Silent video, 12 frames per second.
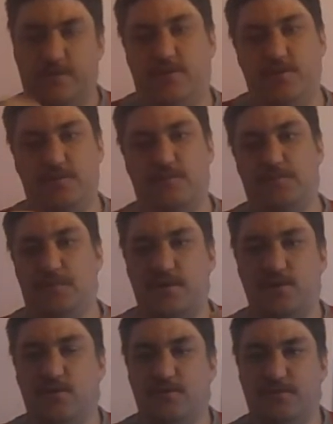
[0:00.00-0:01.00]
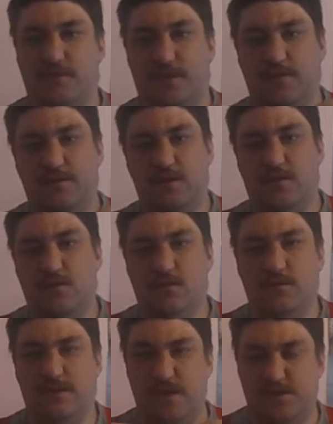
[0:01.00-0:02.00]
does pre-ordering
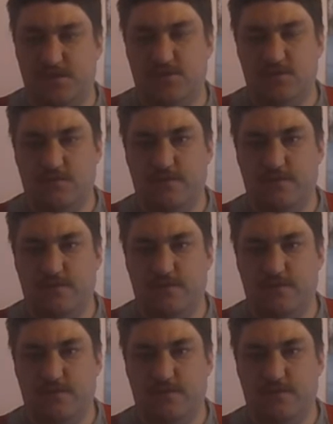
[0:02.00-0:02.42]
digital